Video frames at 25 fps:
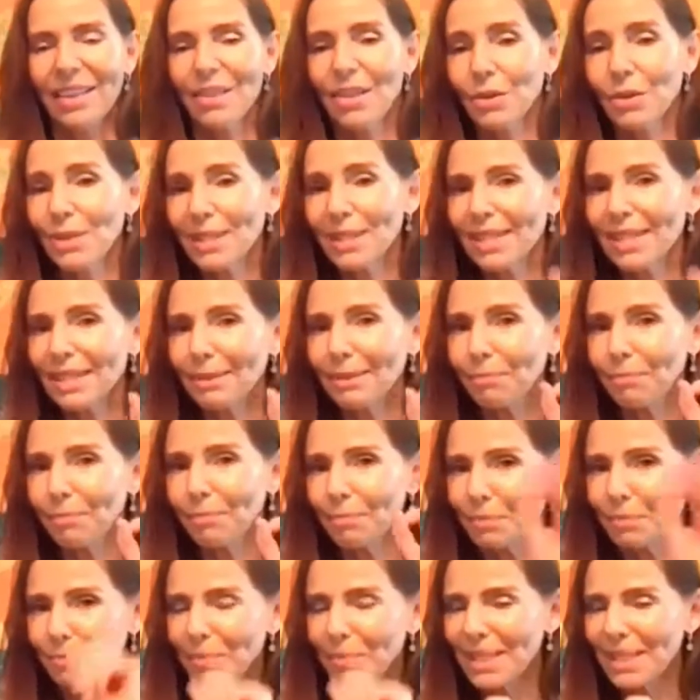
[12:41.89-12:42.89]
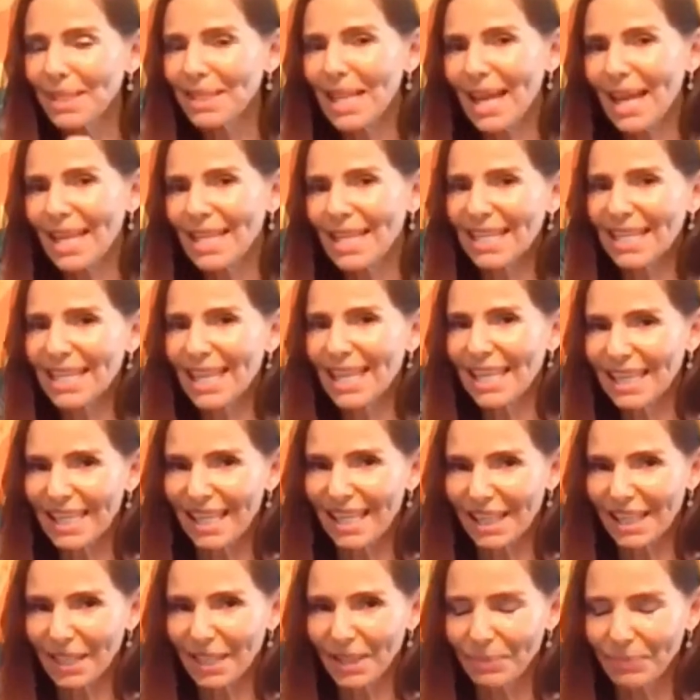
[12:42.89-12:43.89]
There is a precise
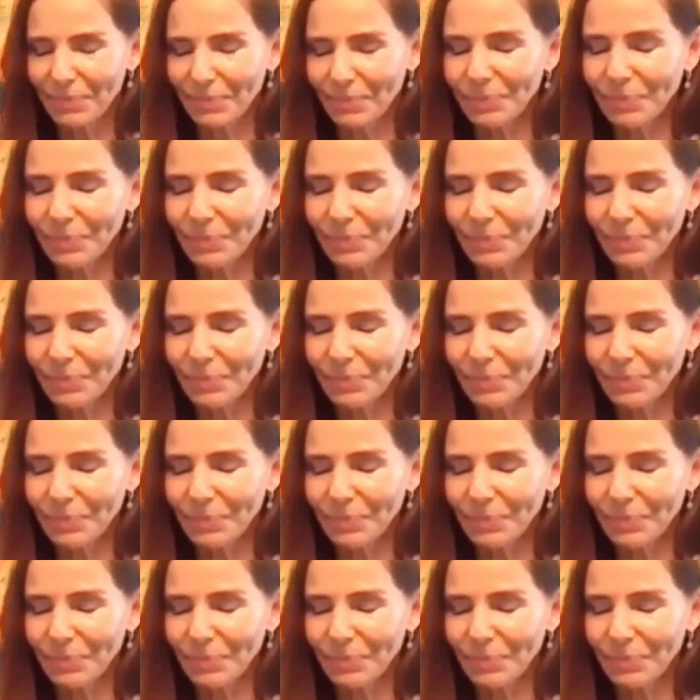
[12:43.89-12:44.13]
technique.